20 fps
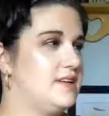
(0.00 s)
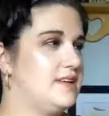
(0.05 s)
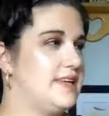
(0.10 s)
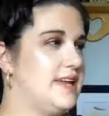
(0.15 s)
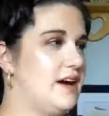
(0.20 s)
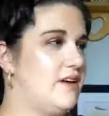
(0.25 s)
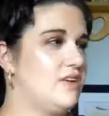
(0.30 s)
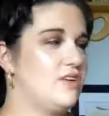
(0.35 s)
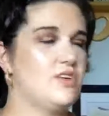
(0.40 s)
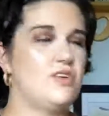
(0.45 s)

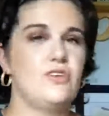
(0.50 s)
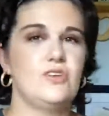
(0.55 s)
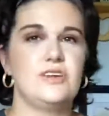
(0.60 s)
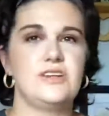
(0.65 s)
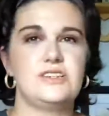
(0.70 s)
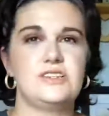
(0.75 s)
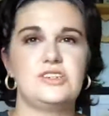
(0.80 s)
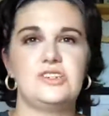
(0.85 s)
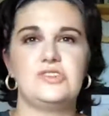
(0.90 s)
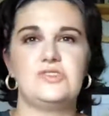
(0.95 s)
Now,
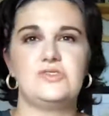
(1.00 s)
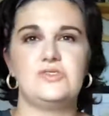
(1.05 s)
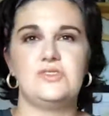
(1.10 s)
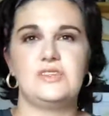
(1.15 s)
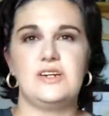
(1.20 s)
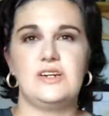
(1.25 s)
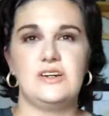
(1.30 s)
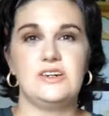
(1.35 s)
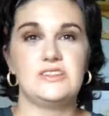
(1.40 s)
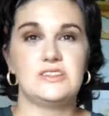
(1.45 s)
according to
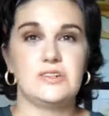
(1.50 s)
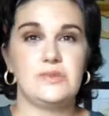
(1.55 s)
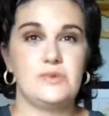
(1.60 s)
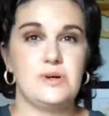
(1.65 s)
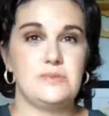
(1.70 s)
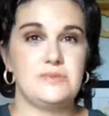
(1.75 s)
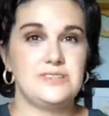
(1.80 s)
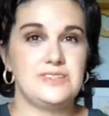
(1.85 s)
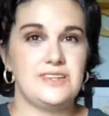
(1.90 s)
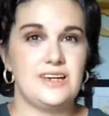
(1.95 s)
the Ulta
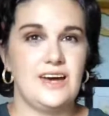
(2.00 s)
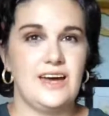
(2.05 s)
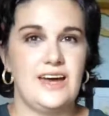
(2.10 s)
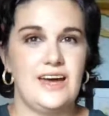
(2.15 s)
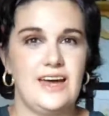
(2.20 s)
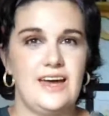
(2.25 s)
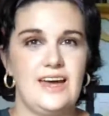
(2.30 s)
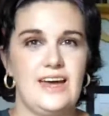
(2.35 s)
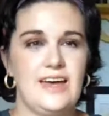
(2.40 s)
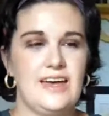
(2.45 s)

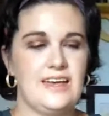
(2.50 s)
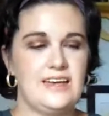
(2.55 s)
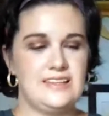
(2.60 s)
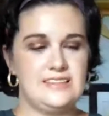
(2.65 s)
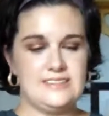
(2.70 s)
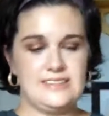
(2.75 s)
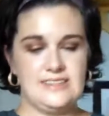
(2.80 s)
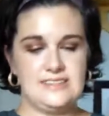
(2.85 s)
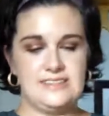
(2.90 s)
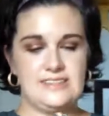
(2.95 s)
website,
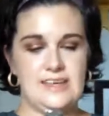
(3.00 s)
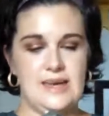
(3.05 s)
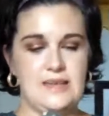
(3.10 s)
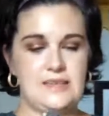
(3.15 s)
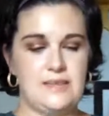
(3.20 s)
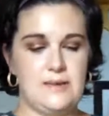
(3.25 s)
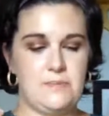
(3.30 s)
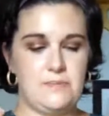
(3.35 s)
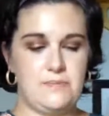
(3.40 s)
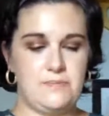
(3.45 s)
it says
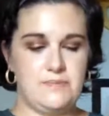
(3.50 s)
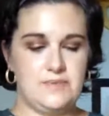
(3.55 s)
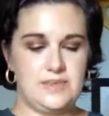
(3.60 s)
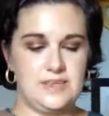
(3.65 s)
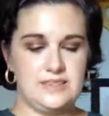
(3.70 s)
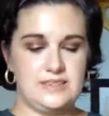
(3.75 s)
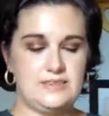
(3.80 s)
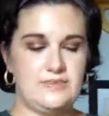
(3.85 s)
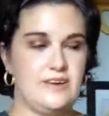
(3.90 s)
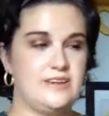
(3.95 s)
that
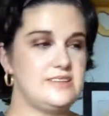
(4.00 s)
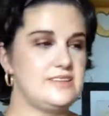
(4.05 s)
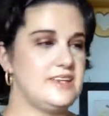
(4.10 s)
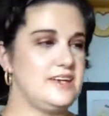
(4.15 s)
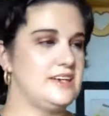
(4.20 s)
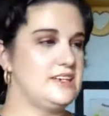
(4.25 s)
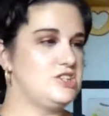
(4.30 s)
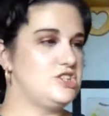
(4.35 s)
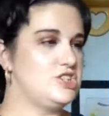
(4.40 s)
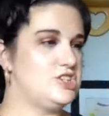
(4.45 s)
this
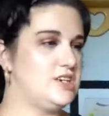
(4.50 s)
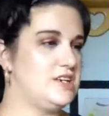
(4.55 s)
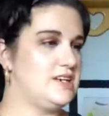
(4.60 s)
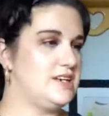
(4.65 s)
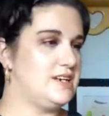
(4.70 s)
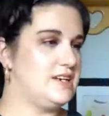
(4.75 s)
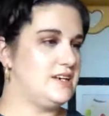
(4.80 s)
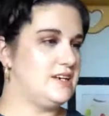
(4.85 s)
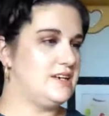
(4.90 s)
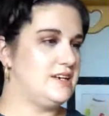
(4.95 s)
foundation
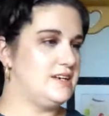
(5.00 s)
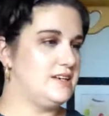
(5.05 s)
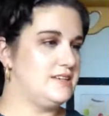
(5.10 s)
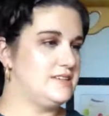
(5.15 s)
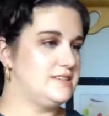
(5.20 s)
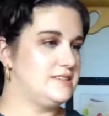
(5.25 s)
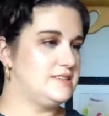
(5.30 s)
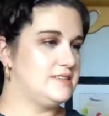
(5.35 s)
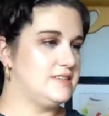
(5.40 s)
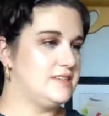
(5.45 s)

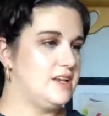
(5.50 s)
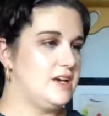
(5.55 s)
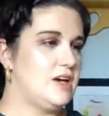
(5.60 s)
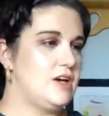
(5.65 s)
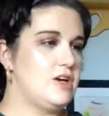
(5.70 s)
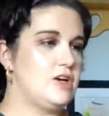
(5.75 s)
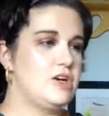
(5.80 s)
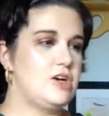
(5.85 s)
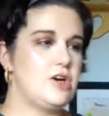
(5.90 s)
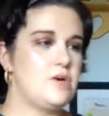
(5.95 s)
is
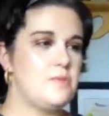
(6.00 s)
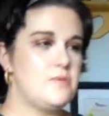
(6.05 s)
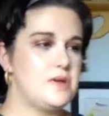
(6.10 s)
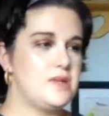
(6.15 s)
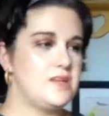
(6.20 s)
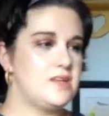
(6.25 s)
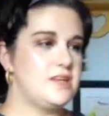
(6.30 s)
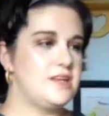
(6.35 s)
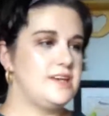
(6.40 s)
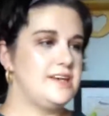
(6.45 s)

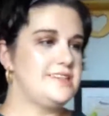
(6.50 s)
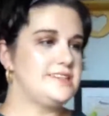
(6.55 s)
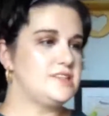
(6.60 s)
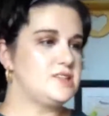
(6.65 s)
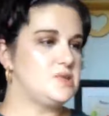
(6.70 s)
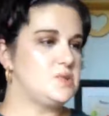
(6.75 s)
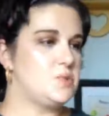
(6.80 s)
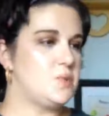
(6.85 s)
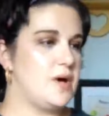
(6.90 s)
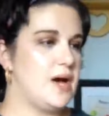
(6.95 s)
humidity,
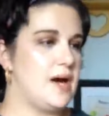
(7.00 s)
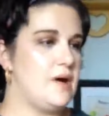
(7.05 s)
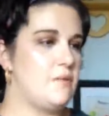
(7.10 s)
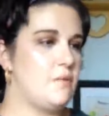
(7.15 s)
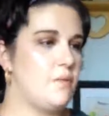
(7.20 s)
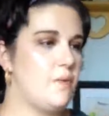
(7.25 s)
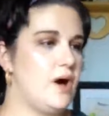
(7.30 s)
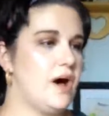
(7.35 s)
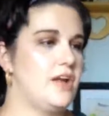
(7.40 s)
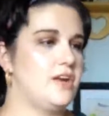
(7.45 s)

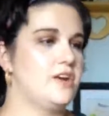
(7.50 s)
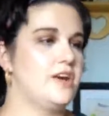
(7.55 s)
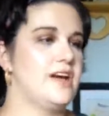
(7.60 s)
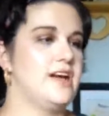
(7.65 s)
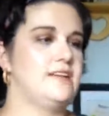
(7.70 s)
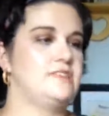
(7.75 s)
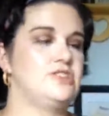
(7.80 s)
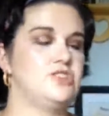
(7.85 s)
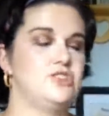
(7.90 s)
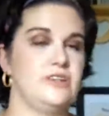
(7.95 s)
sweat, water,
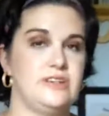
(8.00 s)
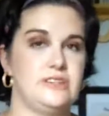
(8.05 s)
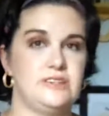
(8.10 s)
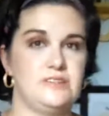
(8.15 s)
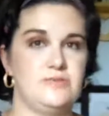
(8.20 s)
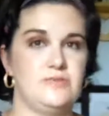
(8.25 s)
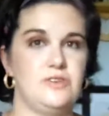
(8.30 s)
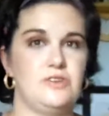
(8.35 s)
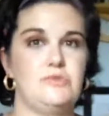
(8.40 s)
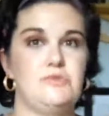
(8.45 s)
and
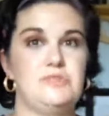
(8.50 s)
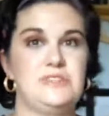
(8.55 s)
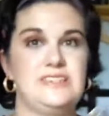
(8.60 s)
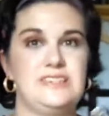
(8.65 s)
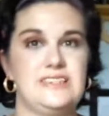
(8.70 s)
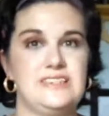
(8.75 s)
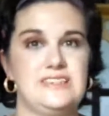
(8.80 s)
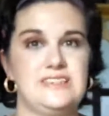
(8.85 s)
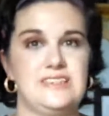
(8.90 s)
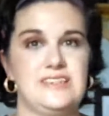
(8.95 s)
transfer
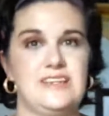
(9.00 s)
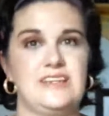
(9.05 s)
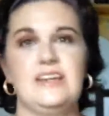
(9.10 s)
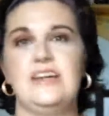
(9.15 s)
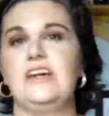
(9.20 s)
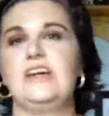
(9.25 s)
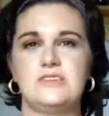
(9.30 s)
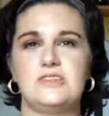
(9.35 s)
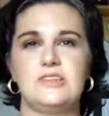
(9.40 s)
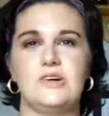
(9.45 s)
resistant.
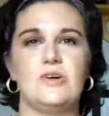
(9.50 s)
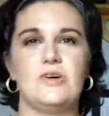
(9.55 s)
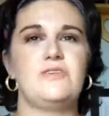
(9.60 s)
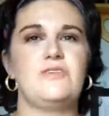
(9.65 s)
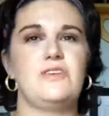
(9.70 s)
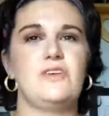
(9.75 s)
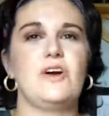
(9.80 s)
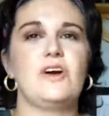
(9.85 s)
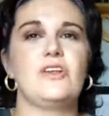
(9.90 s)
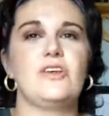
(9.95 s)
So
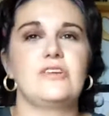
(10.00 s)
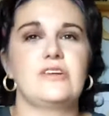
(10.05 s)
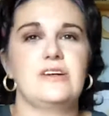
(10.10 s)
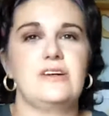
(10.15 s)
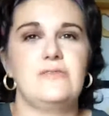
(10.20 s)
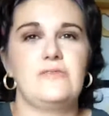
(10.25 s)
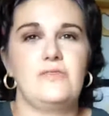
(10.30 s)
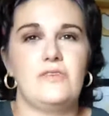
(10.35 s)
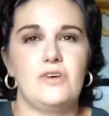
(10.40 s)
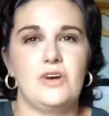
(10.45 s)
if you're
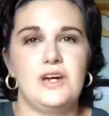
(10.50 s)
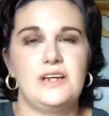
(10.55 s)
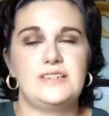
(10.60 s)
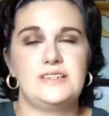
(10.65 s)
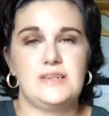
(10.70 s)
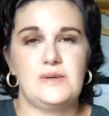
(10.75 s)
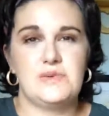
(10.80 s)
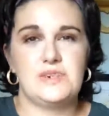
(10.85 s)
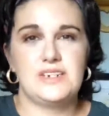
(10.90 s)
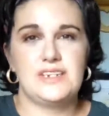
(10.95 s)
looking for a
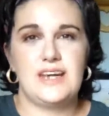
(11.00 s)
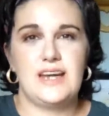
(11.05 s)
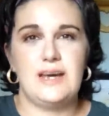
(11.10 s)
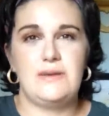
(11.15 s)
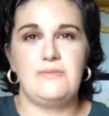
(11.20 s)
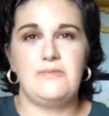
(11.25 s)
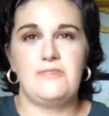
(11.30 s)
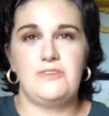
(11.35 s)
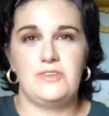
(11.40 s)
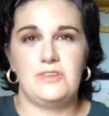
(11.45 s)

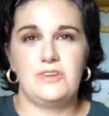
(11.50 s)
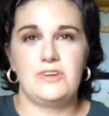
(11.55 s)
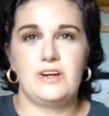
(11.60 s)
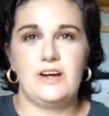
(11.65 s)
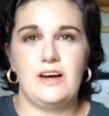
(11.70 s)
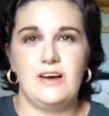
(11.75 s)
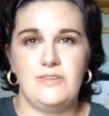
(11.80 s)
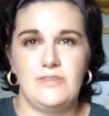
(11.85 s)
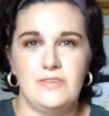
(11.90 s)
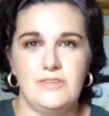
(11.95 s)
summertime full
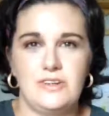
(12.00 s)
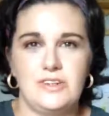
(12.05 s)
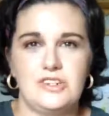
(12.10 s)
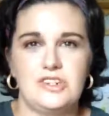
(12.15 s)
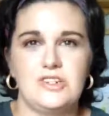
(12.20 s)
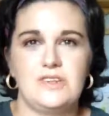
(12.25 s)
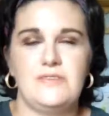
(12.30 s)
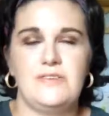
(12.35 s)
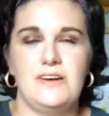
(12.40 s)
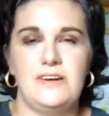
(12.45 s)

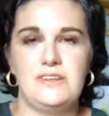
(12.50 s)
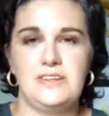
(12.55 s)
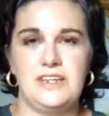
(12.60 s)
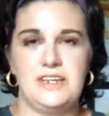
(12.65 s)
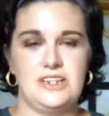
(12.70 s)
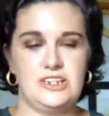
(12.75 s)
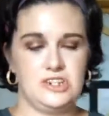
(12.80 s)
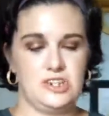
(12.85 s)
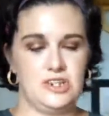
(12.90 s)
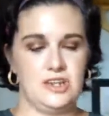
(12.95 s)
coverage
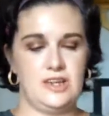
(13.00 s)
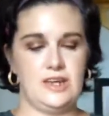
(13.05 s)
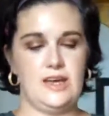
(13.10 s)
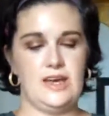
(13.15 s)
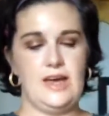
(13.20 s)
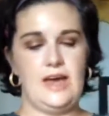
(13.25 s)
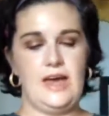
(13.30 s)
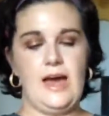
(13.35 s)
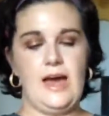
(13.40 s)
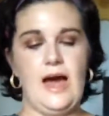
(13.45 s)
foundation,
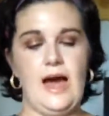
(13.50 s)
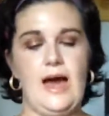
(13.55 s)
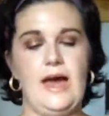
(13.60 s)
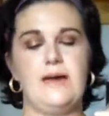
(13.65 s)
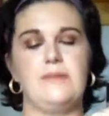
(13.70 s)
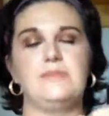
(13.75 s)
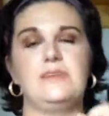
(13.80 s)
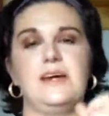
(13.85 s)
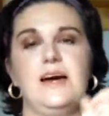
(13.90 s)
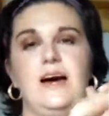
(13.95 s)
I
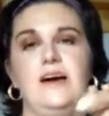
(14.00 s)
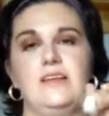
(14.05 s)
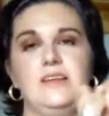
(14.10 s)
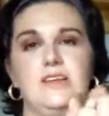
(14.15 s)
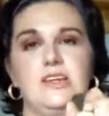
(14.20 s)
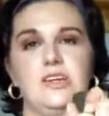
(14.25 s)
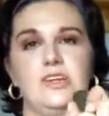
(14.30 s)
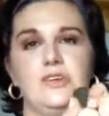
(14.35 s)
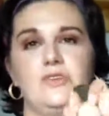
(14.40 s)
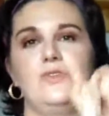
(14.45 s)
am
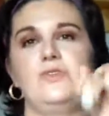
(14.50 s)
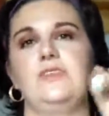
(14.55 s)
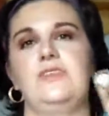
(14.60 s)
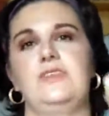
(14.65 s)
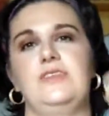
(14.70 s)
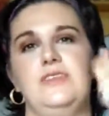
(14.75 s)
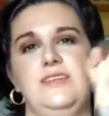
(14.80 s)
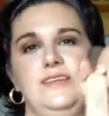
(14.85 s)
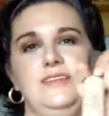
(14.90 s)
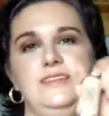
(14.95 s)
telling you,
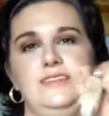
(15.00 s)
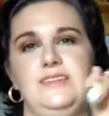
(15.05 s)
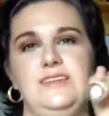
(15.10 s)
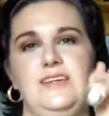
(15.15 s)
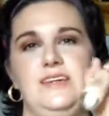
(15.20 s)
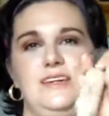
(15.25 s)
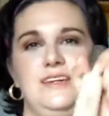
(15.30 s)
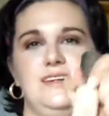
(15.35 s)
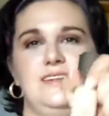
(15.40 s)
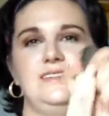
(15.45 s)
this
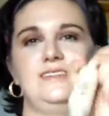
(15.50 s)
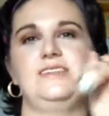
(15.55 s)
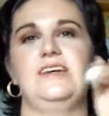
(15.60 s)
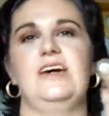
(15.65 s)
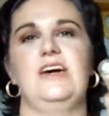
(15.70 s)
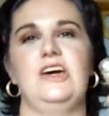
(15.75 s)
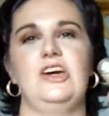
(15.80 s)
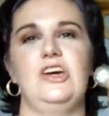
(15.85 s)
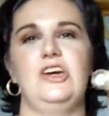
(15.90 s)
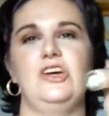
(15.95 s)
is
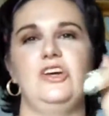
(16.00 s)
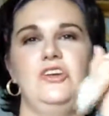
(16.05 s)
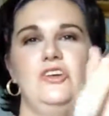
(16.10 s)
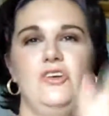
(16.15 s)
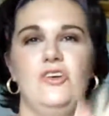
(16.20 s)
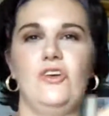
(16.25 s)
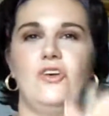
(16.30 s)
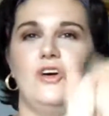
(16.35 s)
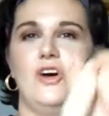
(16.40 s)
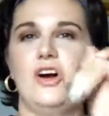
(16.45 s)

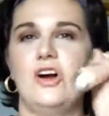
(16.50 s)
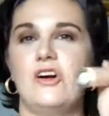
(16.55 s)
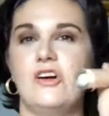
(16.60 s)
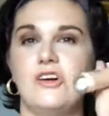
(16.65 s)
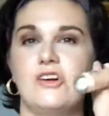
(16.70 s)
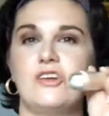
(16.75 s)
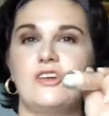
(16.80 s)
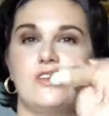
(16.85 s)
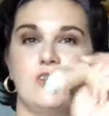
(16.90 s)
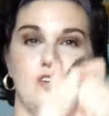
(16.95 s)
your
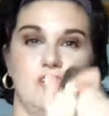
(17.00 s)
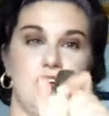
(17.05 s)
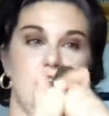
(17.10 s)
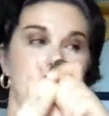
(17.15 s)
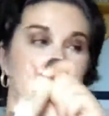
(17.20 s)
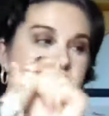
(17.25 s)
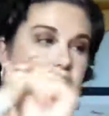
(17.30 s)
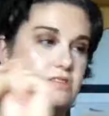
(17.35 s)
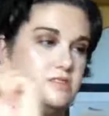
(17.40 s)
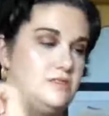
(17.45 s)

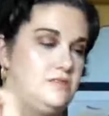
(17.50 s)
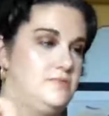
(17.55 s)
girl.